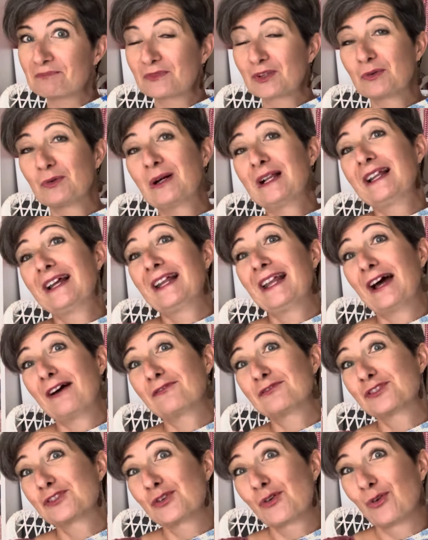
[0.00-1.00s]
Well, I love
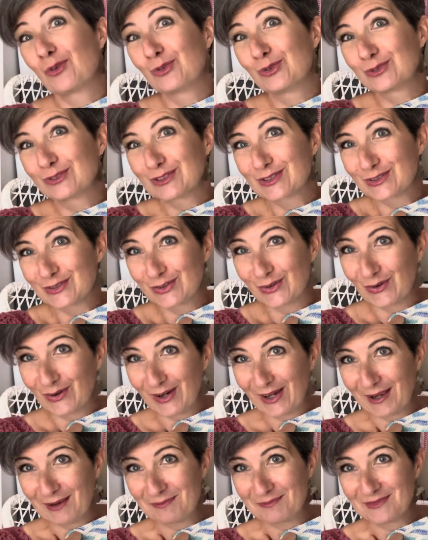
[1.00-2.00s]
shawls, so
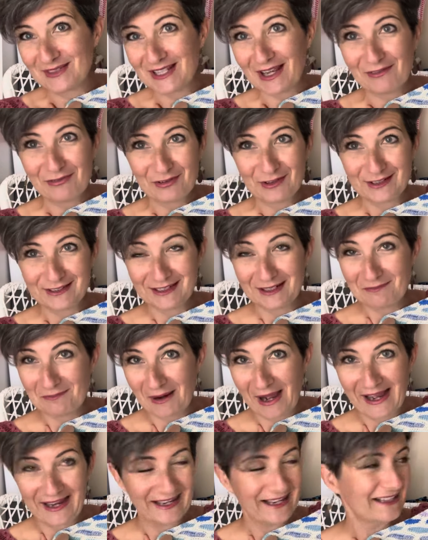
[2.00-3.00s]
I'm definitely
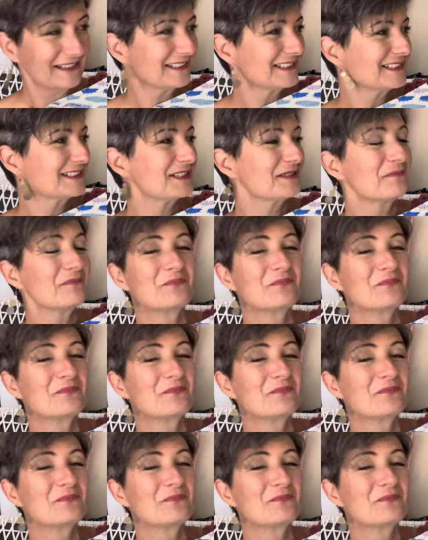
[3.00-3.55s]
biased.